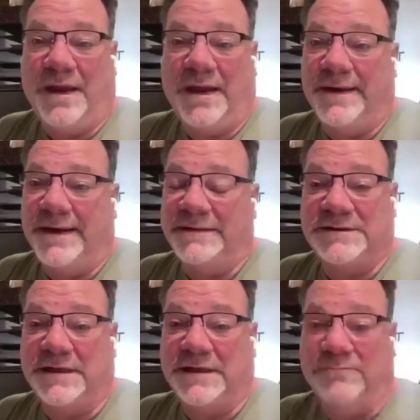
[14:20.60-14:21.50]
and I
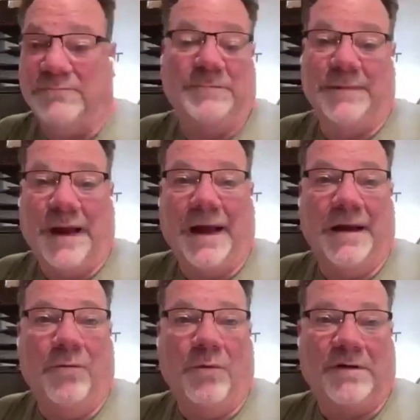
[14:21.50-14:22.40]
said,
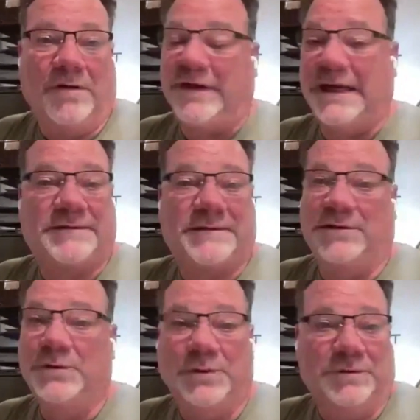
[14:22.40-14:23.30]
what have I got to
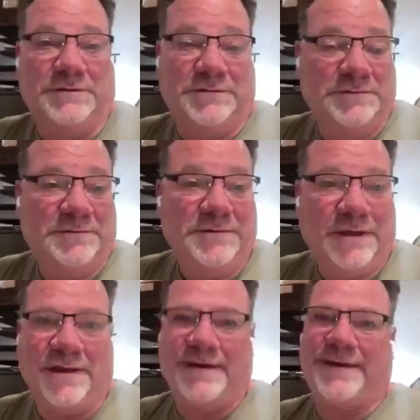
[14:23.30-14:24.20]
lose?
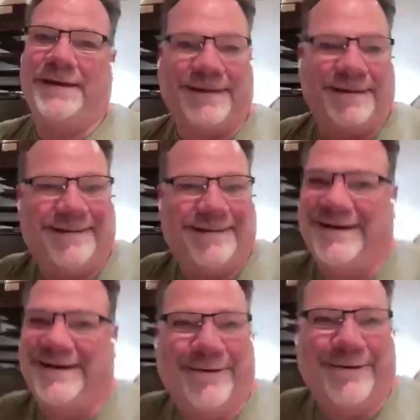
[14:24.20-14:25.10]
It
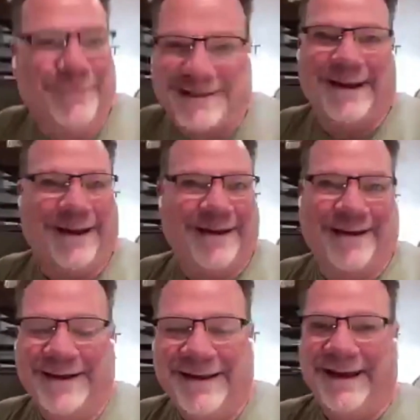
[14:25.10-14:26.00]
was kind of like,
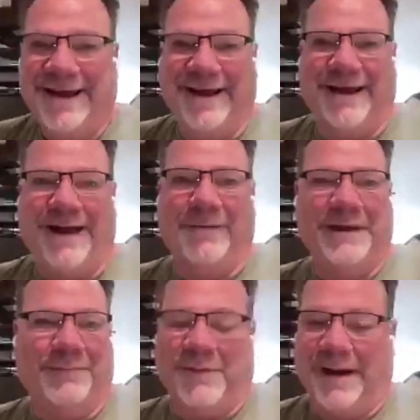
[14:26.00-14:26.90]
I
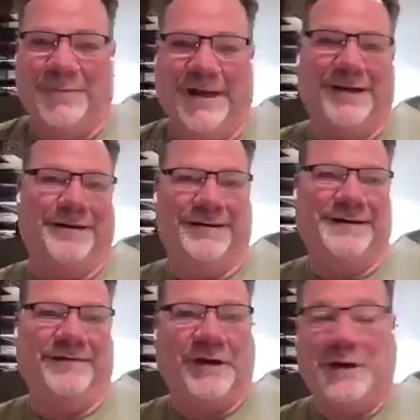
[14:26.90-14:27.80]
mean, I'm gonna,
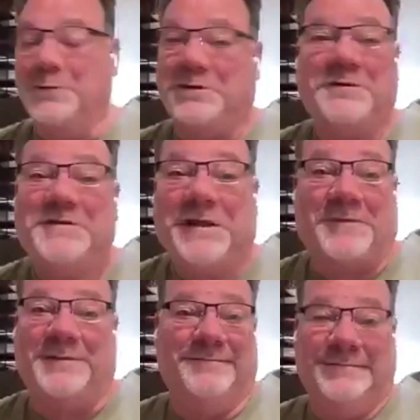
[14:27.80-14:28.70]
if I don't do
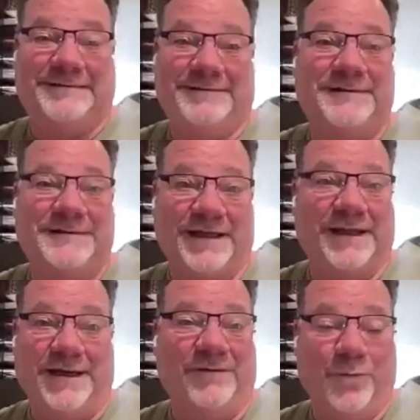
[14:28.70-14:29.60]
something, it's
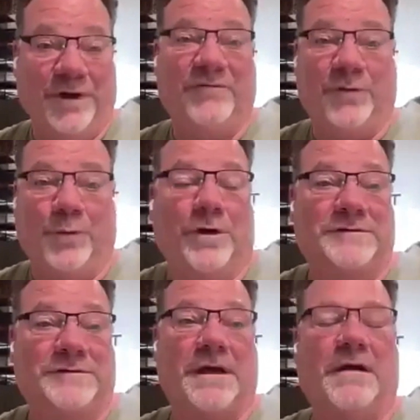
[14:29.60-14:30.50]
gonna get even
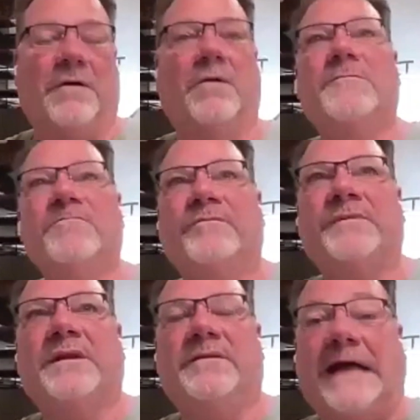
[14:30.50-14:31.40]
worse. So
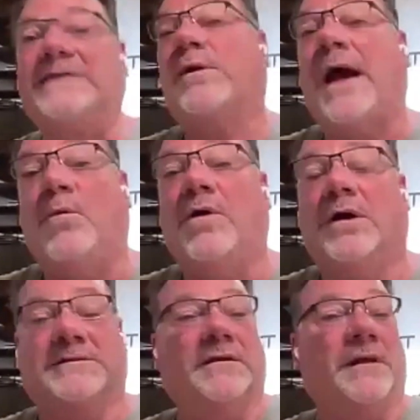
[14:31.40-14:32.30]
that's where I
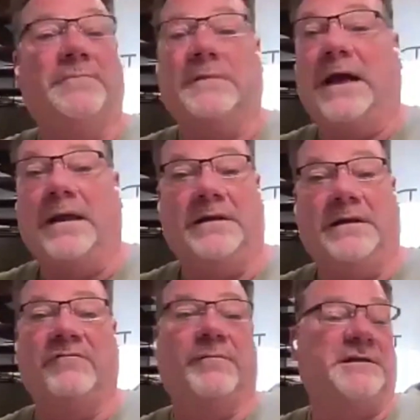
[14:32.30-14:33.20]
was.
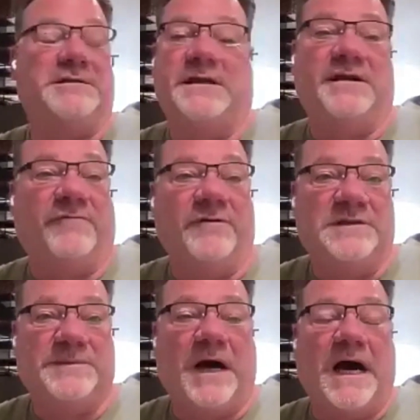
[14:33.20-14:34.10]
Everybody's in a
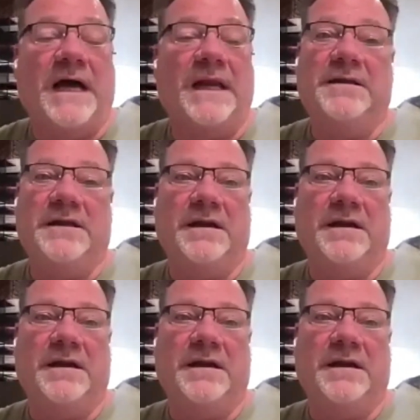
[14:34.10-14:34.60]
different spot,